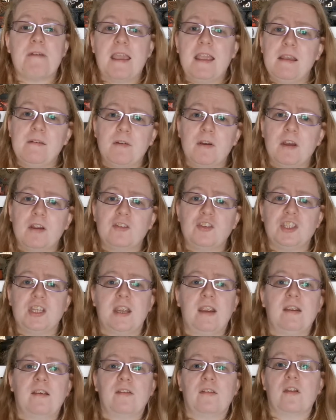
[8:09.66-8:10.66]
favoured.
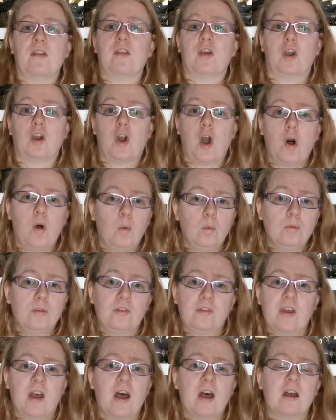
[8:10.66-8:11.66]
She's the gold
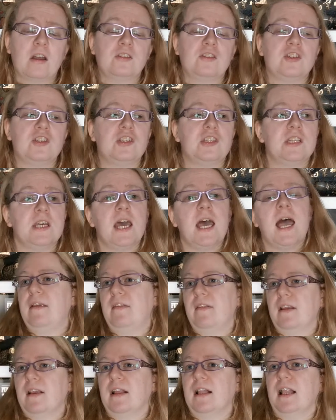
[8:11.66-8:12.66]
touched.
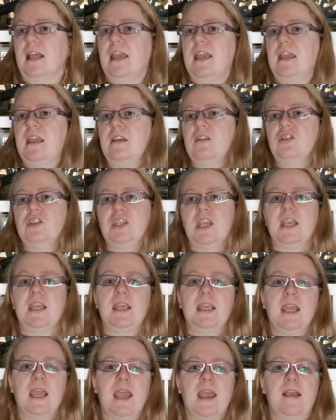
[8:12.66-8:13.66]
Basically,
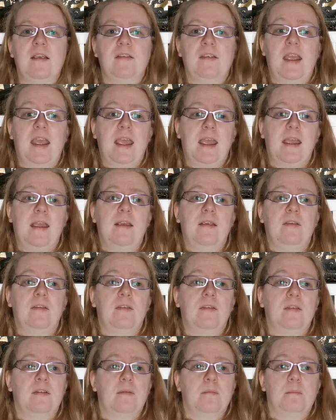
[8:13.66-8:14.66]
she is
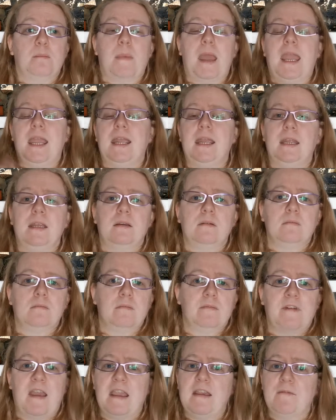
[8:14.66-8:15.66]
his main
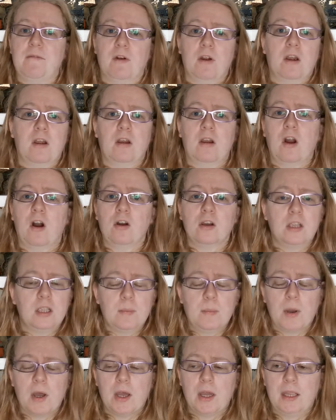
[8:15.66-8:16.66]
favourite
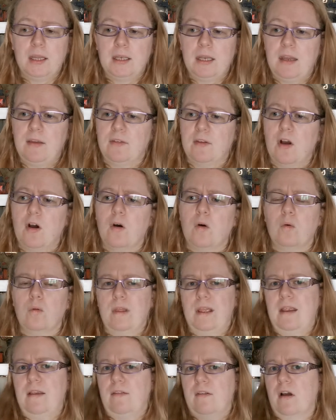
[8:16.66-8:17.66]
concubine. He's got all
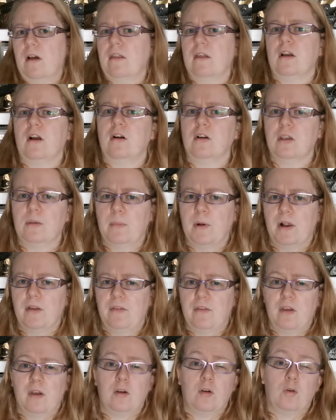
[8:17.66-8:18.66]
these other
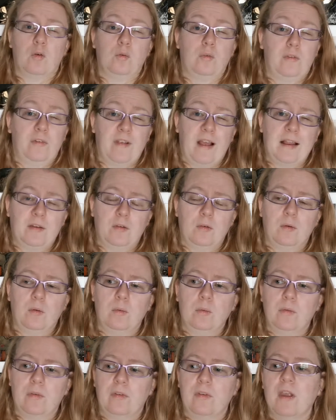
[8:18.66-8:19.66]
concubines that are called
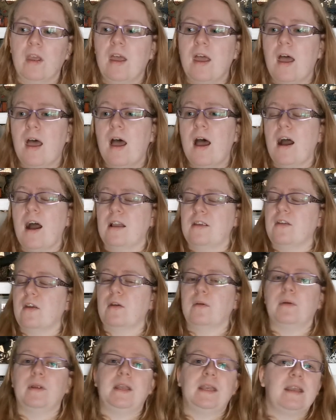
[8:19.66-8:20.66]
saddles. I
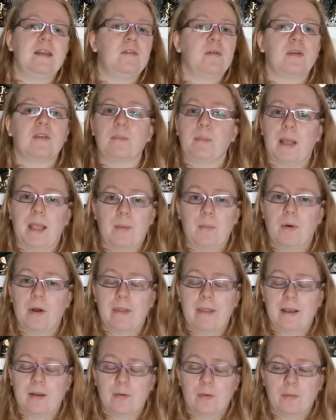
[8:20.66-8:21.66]
don't really need to explain why
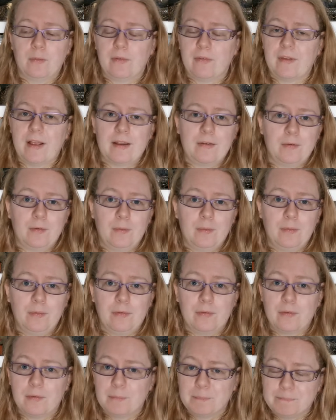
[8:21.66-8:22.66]
they're called
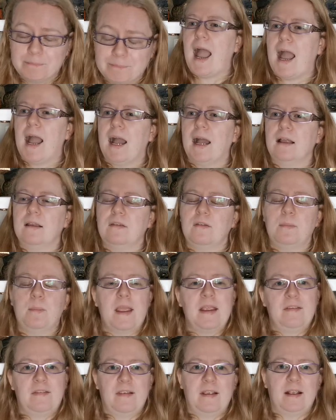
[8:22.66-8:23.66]
saddles. And
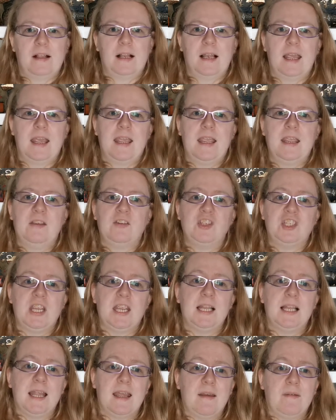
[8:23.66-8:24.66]
basically
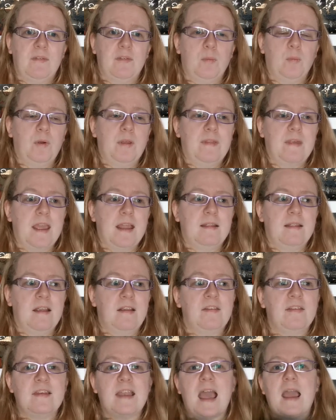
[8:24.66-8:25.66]
she lives within
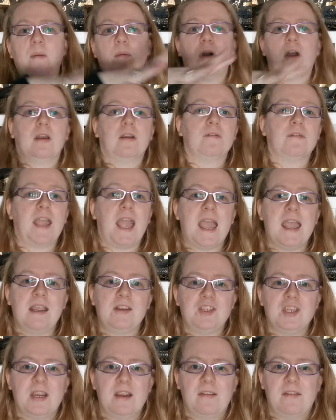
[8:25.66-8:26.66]
this network of
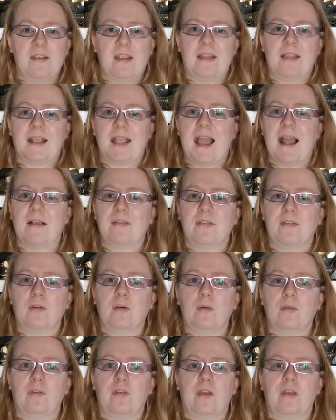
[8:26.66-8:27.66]
cages in the
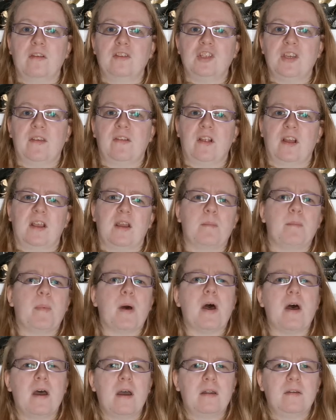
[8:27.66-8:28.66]
castle, so that she's like a
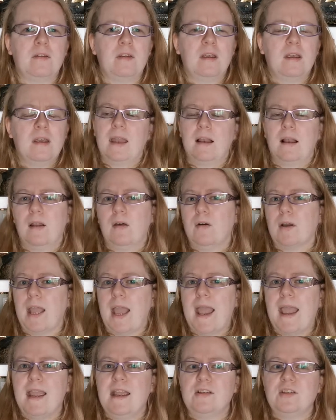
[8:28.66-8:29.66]
bird in a little
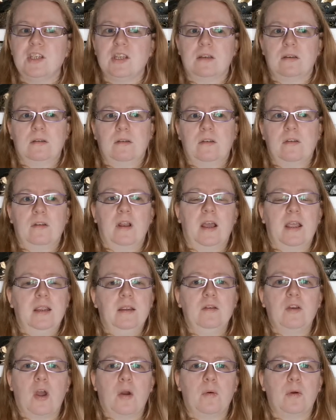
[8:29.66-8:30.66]
cage, and
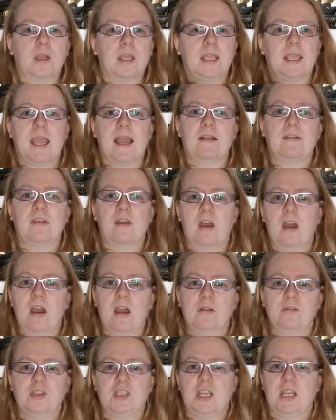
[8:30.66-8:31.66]
like no one can get to
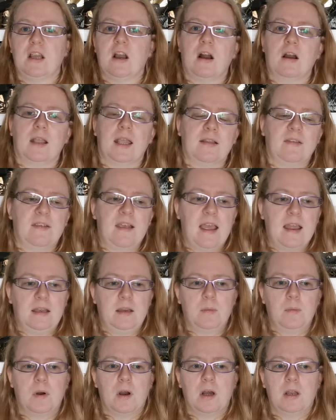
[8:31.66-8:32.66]
her and she can't get to
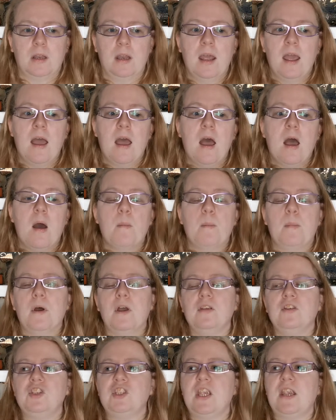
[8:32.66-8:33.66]
anyone.
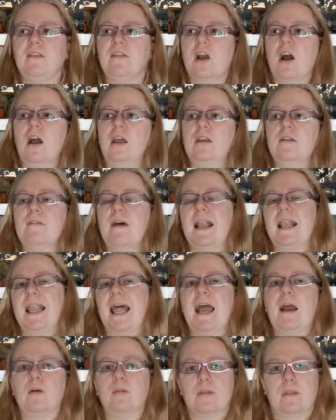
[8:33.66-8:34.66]
But she's kind of
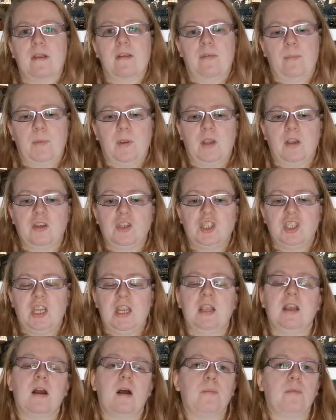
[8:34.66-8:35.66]
allowed this because
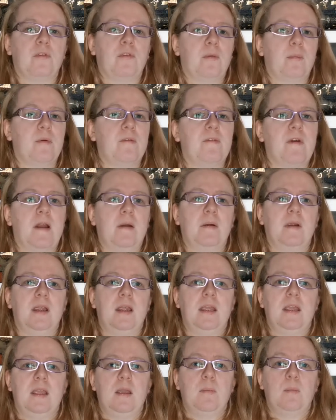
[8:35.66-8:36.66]
she comes from a
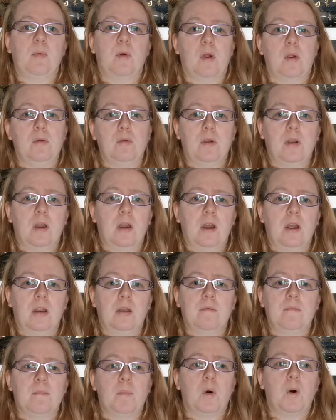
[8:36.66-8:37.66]
very
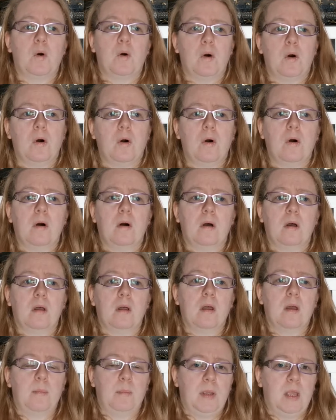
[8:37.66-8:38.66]
broken, poor,
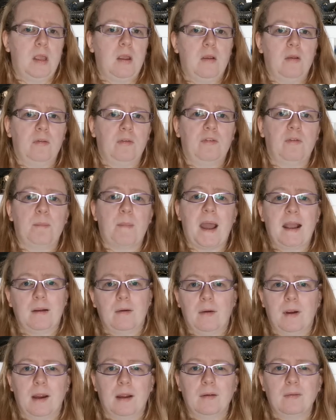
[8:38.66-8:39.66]
abused
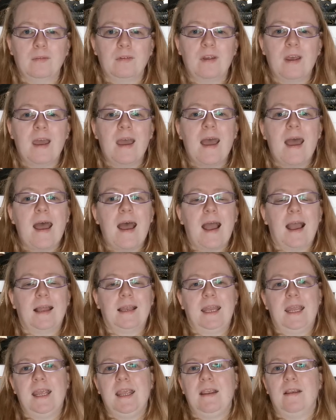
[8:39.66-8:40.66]
background,
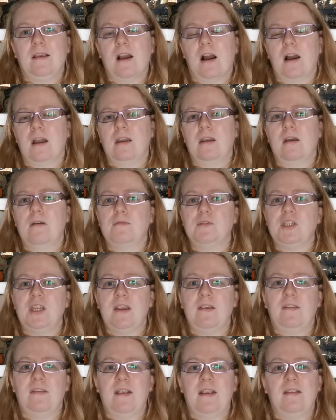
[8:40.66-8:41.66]
and
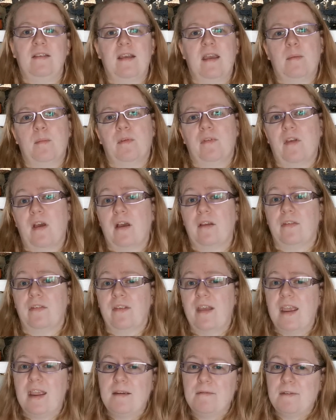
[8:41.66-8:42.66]
she sees him as her
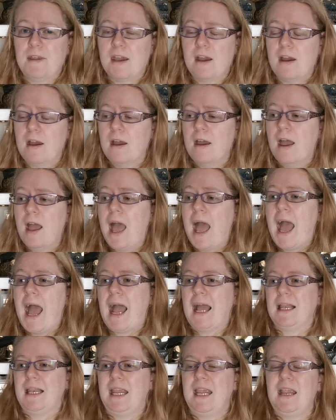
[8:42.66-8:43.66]
saviour,
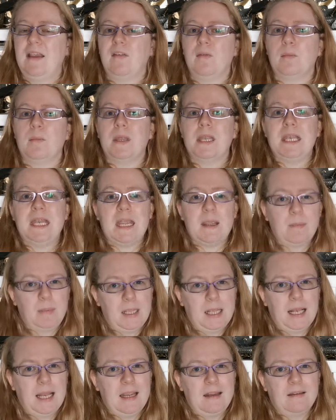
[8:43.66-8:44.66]
and he's
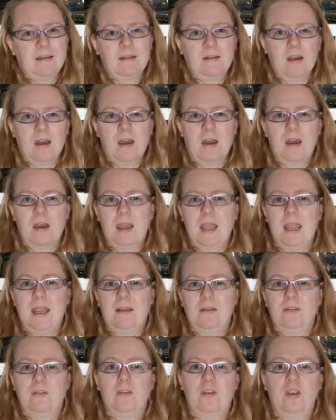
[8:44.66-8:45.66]
manipulated her
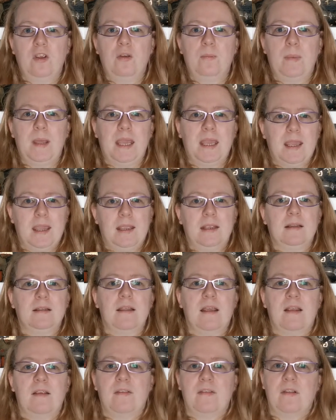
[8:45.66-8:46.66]
into being
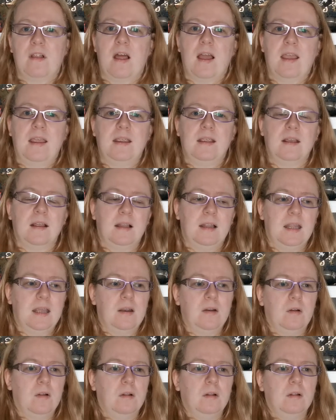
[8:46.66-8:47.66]
this like
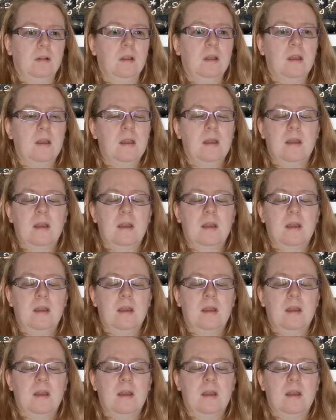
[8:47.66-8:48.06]
little